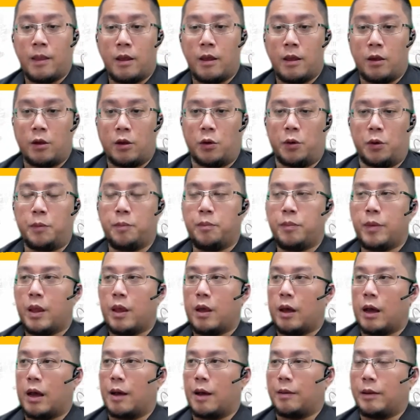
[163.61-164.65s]

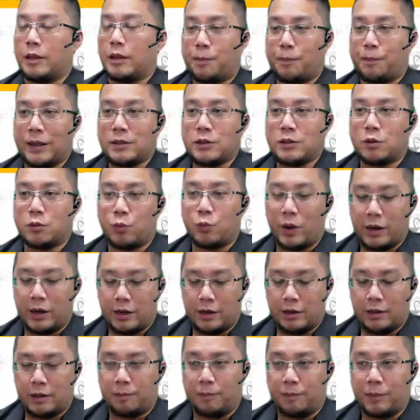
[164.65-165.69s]
It depends on
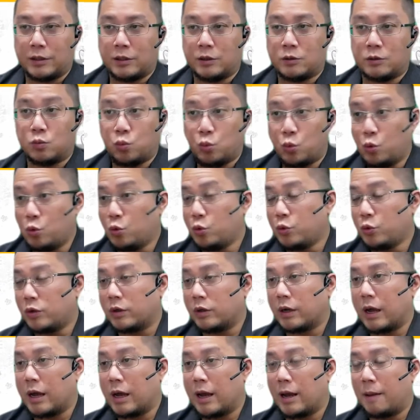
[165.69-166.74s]
whether the patient's
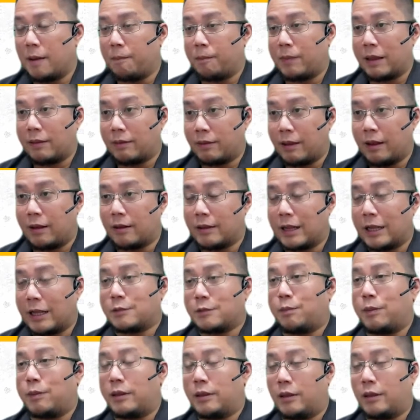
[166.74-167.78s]
wound can take night
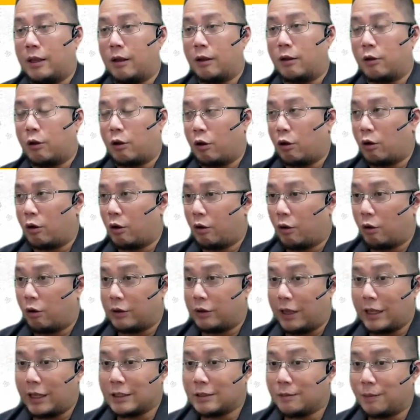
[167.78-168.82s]
splinting or not, or
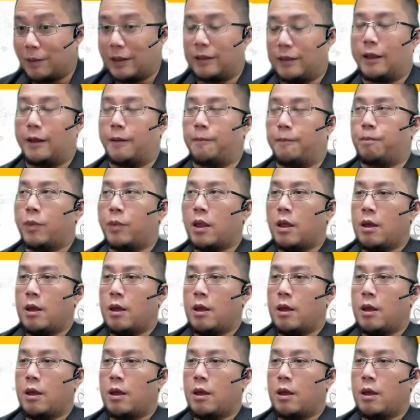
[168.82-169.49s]
day splinting,